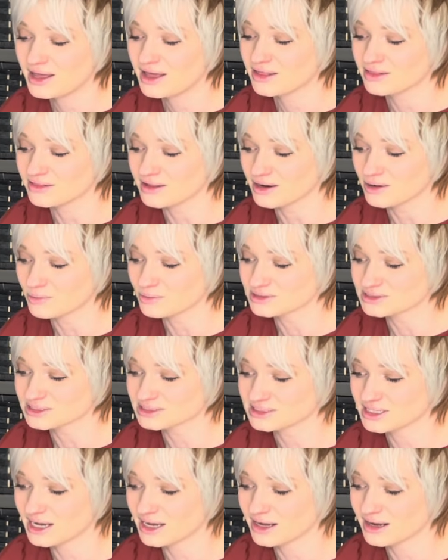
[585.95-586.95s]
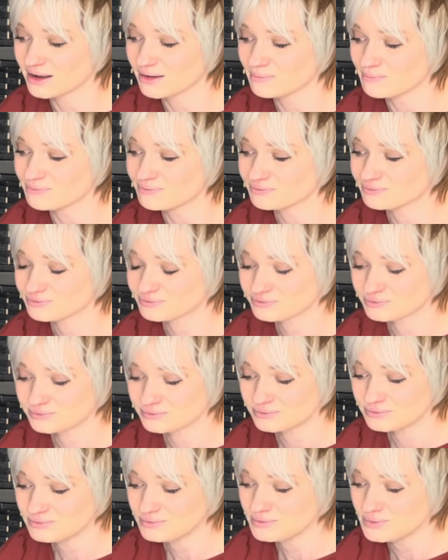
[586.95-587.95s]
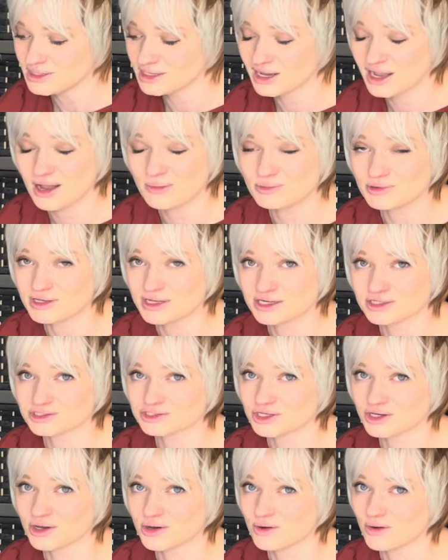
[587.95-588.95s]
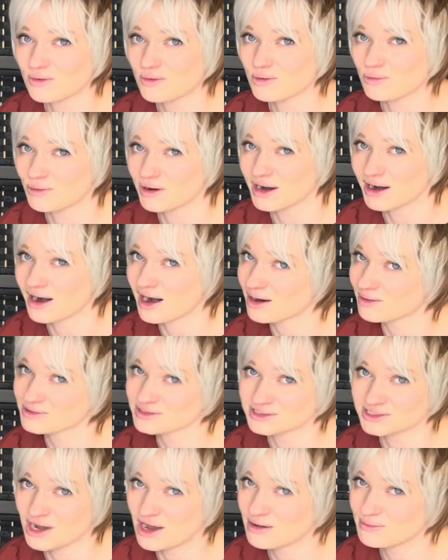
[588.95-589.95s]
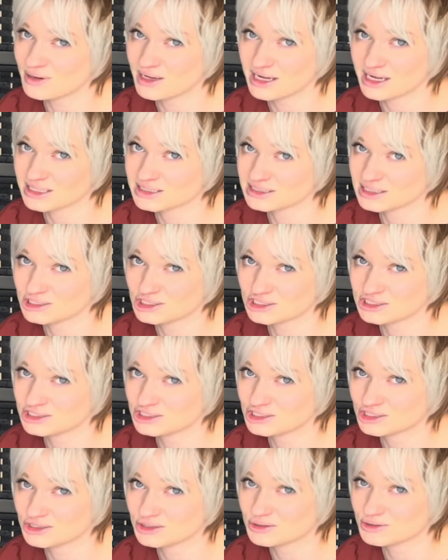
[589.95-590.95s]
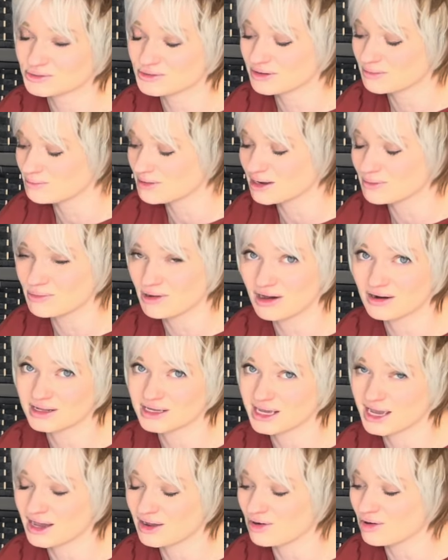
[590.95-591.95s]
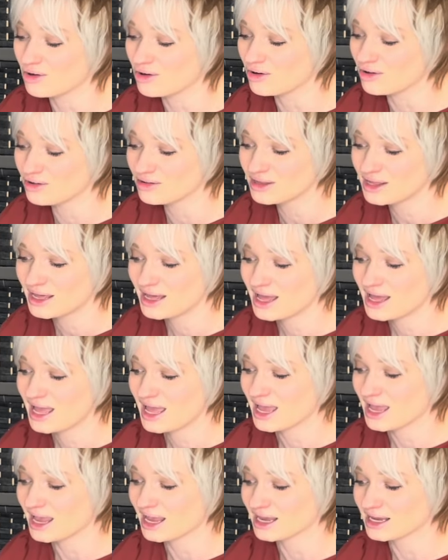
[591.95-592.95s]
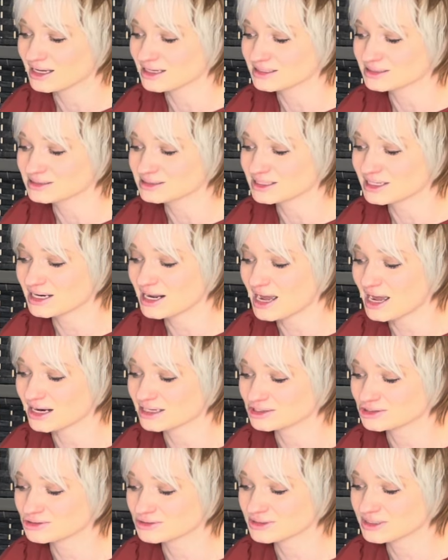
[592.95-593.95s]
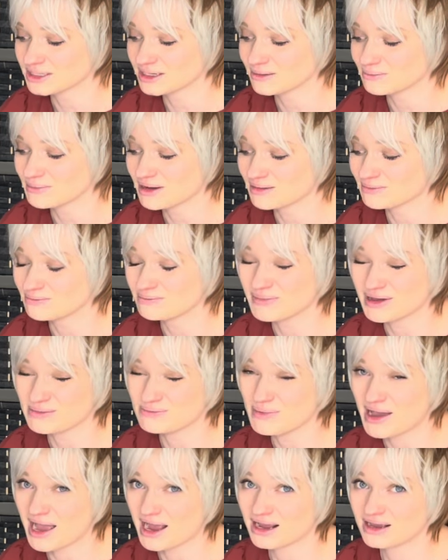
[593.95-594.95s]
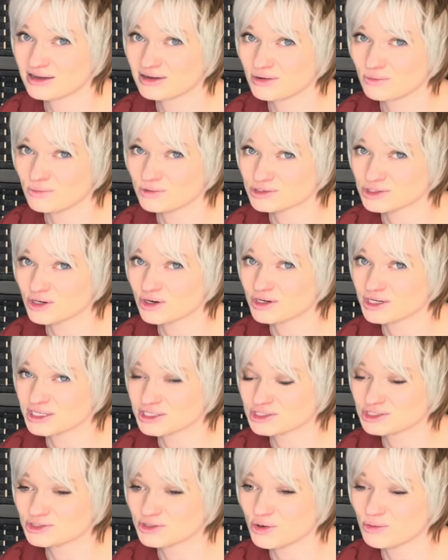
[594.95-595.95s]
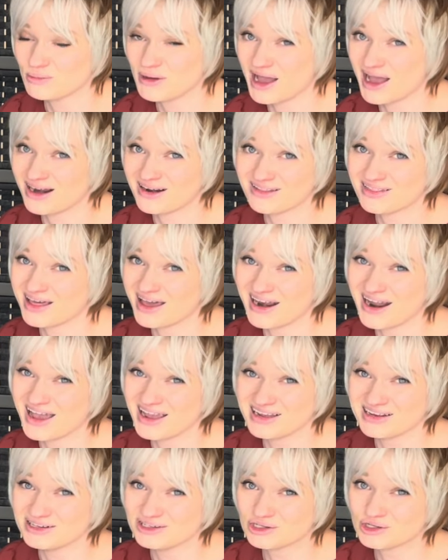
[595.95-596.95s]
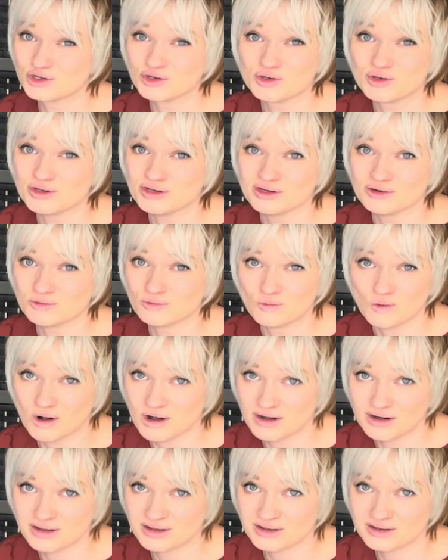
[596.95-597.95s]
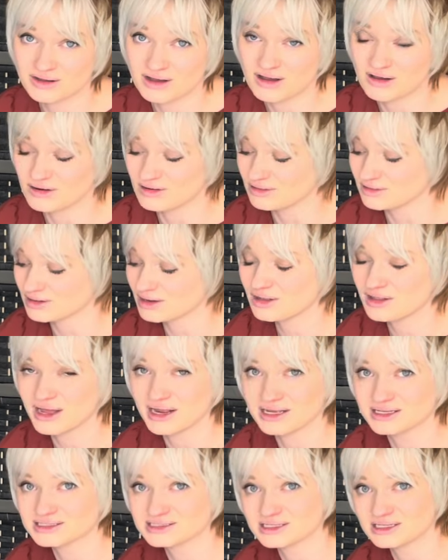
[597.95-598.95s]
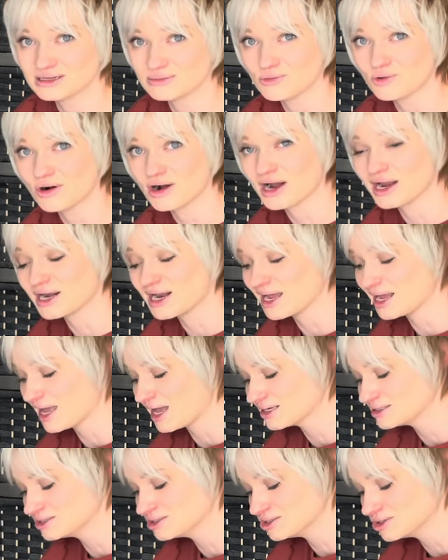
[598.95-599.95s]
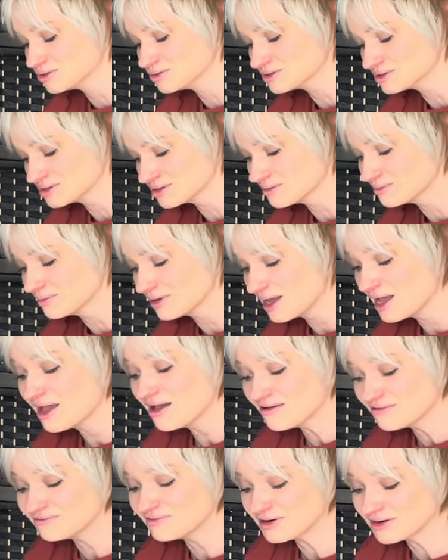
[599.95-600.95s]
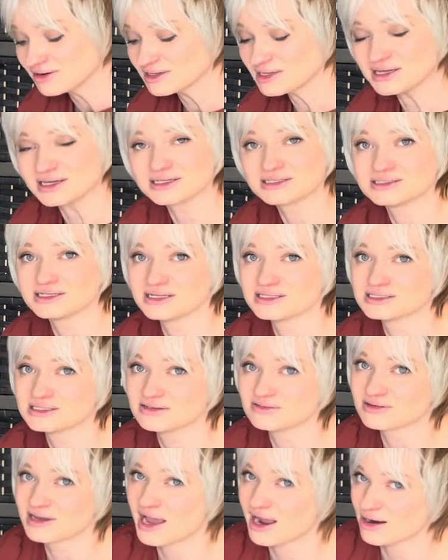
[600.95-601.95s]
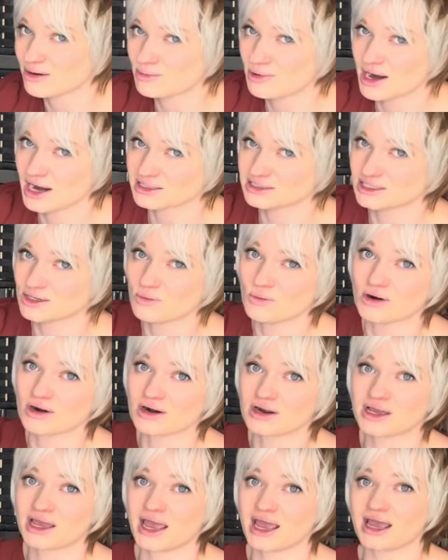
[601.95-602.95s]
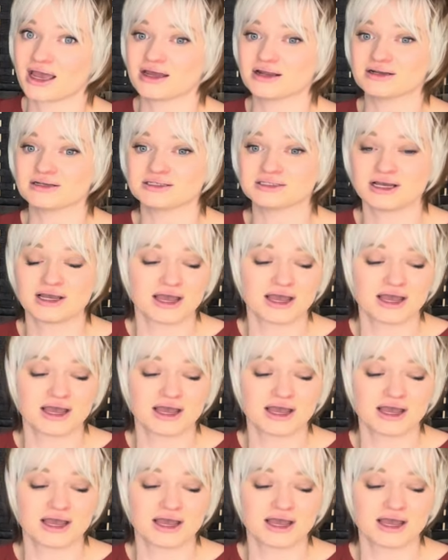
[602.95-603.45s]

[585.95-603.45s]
There was a time a couple years ago where I was not paying attention to my body at all, and it actually, my back was hurting so bad that I couldn't work on clients anymore, and I had to do some fairly extensive chiropractic work and